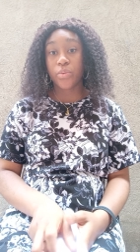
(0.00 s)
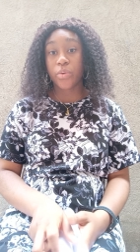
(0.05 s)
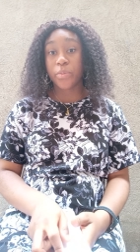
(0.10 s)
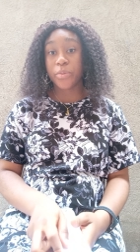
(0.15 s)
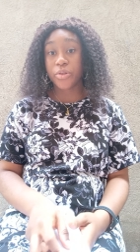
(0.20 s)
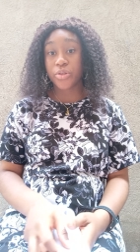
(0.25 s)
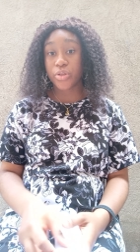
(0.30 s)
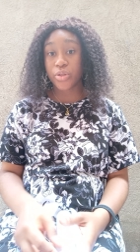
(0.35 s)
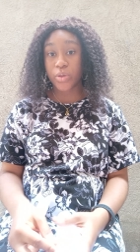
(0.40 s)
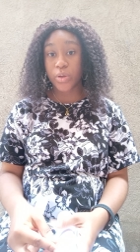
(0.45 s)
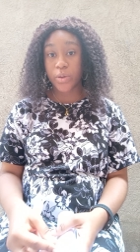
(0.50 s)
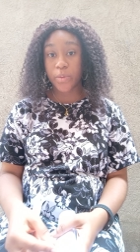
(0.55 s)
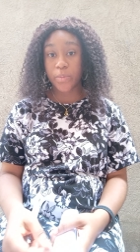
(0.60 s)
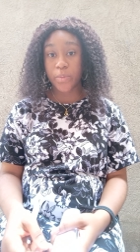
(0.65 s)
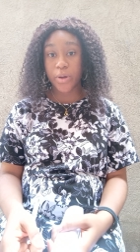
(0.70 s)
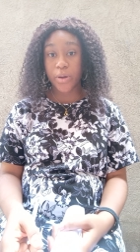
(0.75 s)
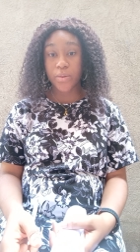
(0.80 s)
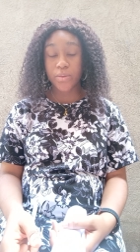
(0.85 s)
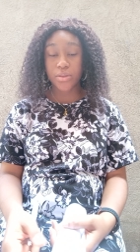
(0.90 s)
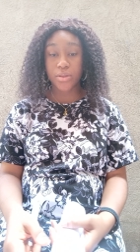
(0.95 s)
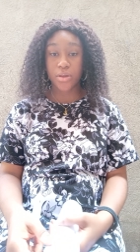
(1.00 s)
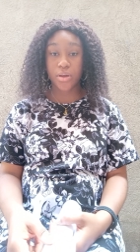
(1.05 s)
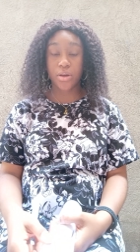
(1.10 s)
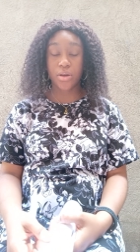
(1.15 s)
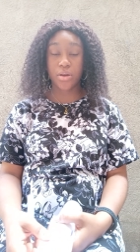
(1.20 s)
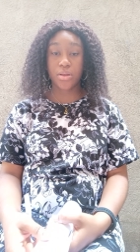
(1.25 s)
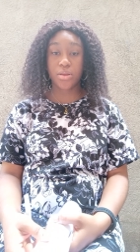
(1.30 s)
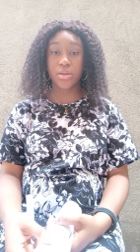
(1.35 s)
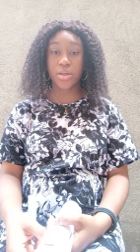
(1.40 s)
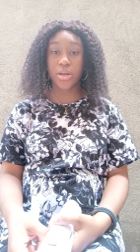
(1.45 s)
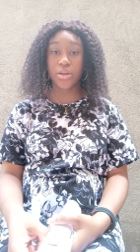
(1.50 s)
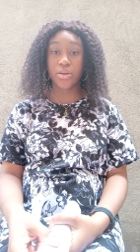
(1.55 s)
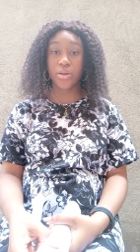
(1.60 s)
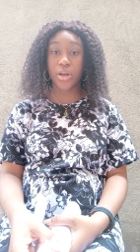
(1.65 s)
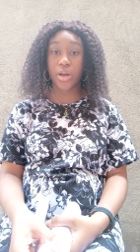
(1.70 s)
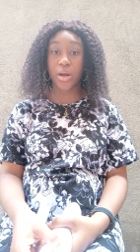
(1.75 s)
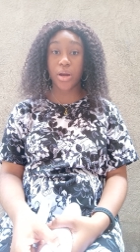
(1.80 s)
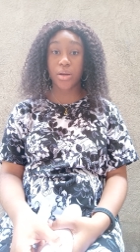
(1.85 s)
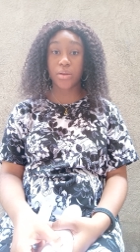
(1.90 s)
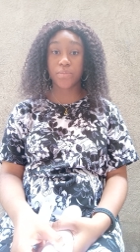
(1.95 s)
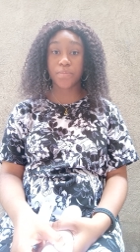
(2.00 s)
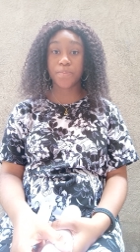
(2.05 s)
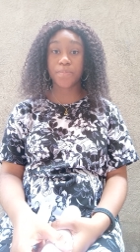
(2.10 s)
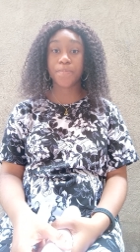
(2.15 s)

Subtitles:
me to talk about, then you can